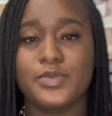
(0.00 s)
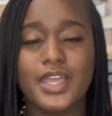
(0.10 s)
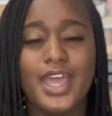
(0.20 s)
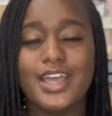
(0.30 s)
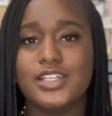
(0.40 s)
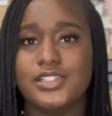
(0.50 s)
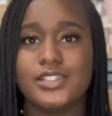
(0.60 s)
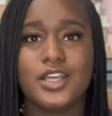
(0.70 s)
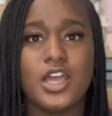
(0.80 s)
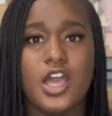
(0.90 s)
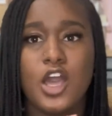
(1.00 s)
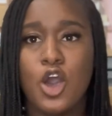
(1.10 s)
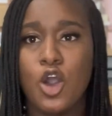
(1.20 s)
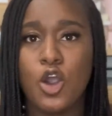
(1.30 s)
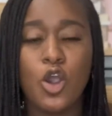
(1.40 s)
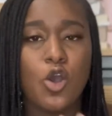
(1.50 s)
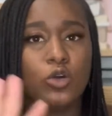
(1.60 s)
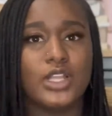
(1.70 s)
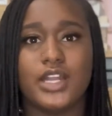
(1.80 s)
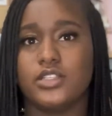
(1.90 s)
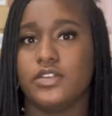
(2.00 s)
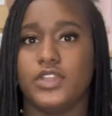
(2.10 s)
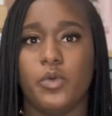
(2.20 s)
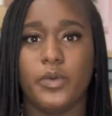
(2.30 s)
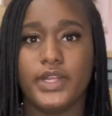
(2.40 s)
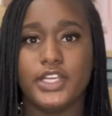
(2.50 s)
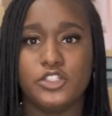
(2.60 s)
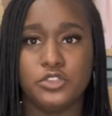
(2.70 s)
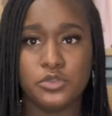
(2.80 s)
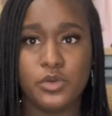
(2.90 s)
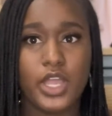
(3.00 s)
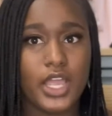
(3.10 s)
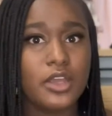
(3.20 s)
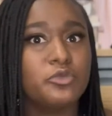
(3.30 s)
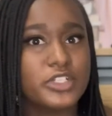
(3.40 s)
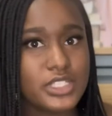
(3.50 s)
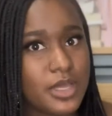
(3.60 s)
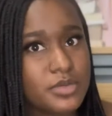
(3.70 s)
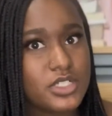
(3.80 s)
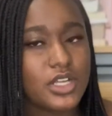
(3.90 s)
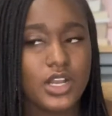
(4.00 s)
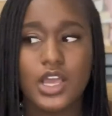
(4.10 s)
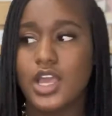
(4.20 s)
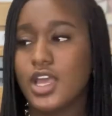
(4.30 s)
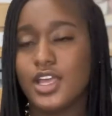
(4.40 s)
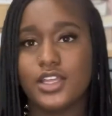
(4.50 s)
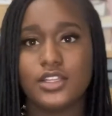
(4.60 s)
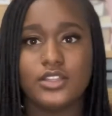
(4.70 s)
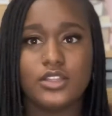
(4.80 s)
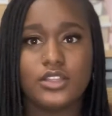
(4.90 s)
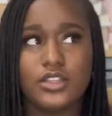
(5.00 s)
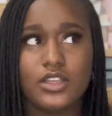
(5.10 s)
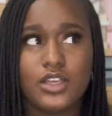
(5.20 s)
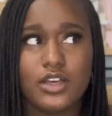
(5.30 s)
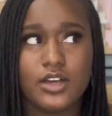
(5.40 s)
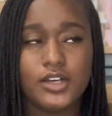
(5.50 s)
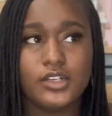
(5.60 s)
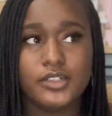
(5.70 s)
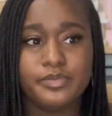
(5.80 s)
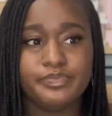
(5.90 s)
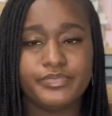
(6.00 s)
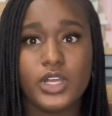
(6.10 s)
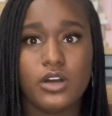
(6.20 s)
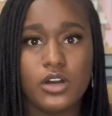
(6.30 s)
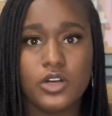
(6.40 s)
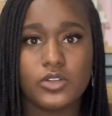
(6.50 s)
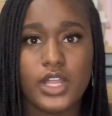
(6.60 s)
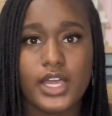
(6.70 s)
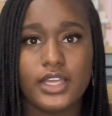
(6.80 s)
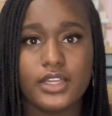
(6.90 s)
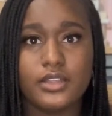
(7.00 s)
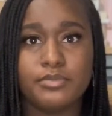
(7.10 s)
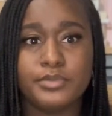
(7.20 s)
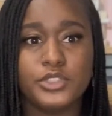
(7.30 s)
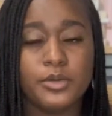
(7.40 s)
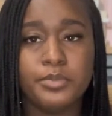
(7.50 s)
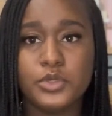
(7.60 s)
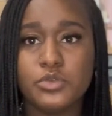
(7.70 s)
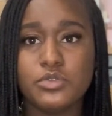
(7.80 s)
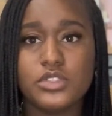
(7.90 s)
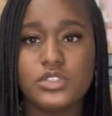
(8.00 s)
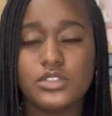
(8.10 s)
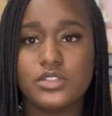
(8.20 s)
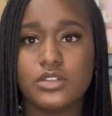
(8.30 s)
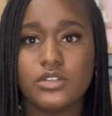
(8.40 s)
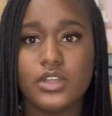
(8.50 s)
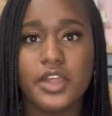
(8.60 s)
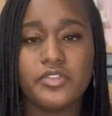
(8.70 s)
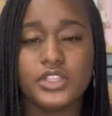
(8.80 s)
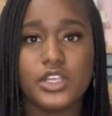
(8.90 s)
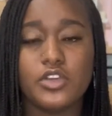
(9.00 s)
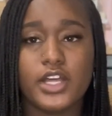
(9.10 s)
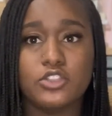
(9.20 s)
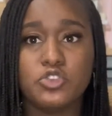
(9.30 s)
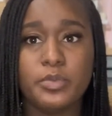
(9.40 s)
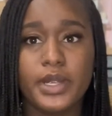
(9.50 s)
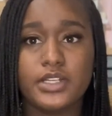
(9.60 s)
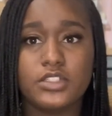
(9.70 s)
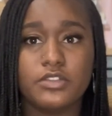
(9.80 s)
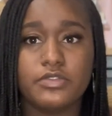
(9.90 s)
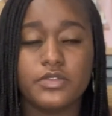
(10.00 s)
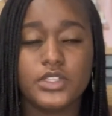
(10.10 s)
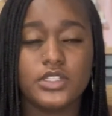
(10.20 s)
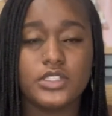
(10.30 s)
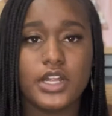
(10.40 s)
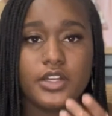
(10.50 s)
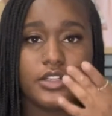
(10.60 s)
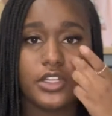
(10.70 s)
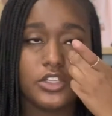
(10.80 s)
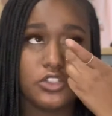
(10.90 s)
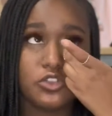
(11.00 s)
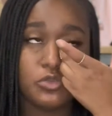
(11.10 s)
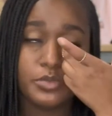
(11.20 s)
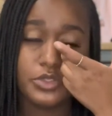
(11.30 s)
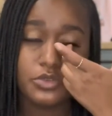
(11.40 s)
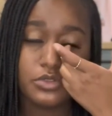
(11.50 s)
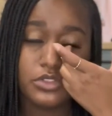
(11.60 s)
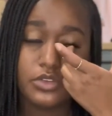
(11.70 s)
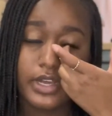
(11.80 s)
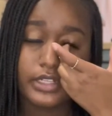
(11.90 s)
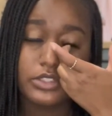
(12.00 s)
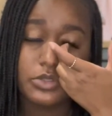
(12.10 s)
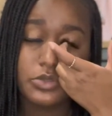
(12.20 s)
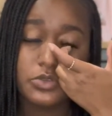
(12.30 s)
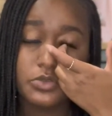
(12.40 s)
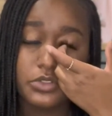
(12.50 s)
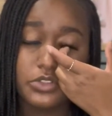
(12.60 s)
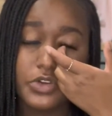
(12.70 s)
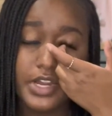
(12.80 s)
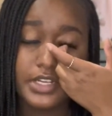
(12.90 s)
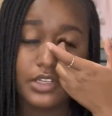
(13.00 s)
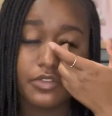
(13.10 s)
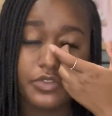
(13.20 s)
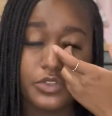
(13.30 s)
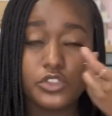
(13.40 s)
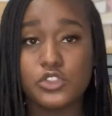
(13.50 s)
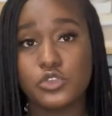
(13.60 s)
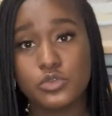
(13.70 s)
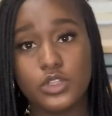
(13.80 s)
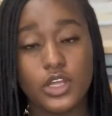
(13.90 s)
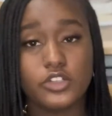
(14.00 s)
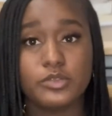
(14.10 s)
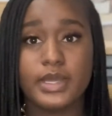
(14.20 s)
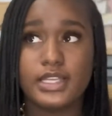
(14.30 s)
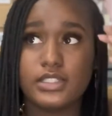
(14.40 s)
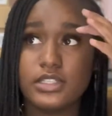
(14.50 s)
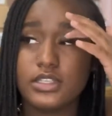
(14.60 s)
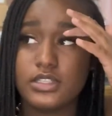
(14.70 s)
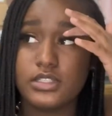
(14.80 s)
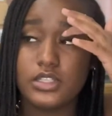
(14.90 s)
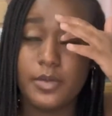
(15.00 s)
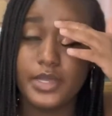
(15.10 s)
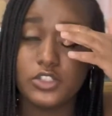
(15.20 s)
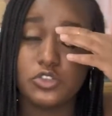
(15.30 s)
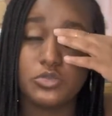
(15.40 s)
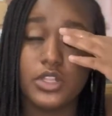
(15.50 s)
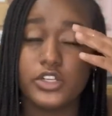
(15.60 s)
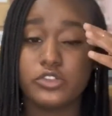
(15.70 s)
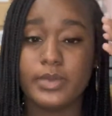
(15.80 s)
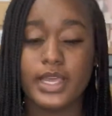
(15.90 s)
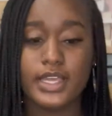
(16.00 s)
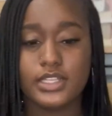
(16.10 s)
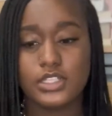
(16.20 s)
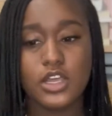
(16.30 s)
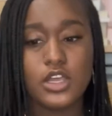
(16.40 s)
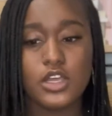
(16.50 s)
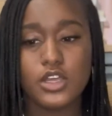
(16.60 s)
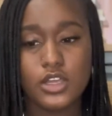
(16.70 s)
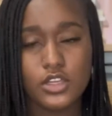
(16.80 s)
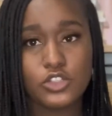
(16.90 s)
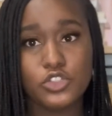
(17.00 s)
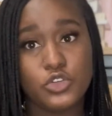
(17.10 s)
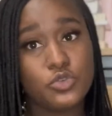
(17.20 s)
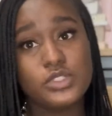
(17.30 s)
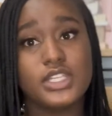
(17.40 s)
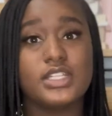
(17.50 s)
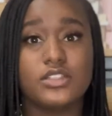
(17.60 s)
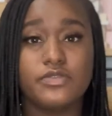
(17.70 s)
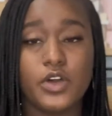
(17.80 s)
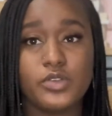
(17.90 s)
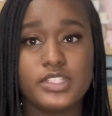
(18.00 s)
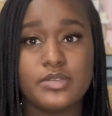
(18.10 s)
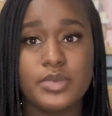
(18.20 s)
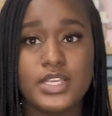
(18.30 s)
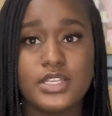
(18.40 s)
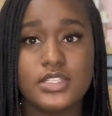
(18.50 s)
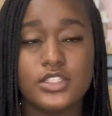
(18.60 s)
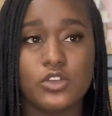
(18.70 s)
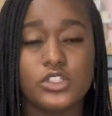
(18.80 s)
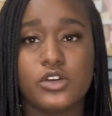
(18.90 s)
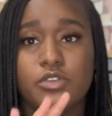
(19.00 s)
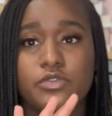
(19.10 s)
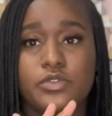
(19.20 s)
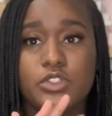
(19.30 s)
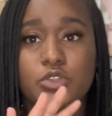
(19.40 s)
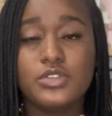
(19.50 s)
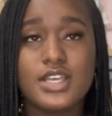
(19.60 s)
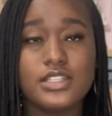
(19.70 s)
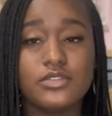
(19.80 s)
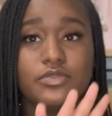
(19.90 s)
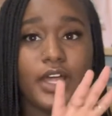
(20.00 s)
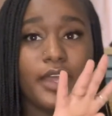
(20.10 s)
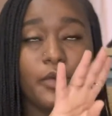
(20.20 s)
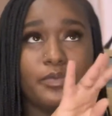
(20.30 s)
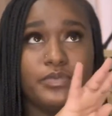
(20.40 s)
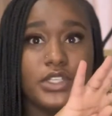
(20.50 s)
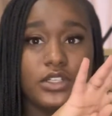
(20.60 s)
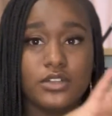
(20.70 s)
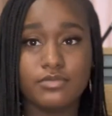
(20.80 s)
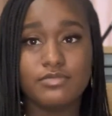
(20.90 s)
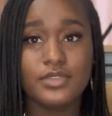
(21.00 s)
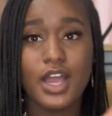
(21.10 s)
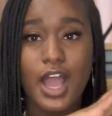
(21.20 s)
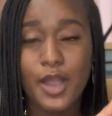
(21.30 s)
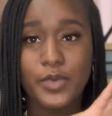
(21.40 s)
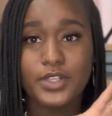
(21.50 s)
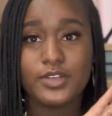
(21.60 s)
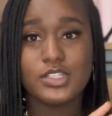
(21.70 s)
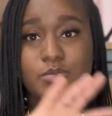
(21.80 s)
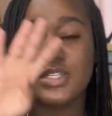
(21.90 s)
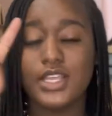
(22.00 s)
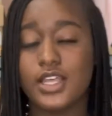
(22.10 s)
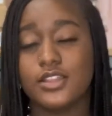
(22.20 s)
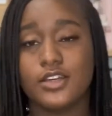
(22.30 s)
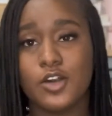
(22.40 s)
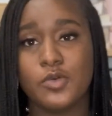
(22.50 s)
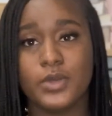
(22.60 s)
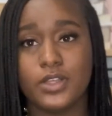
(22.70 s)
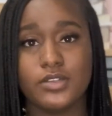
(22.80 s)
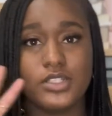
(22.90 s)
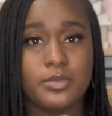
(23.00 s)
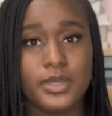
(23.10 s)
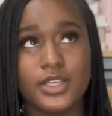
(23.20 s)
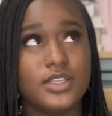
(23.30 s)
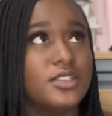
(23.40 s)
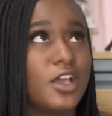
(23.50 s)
We had just a whole lot of stuff that we were issued in reception. A whole lot. The boots, everything. You got 2 pairs of the standard issue boots. You got 2 green duffels, 2 laundry baskets. 2 laundry bags, 2 sets of OCPs. So total 2 sets of like the hot weather OCPs and the cold weather OCPs.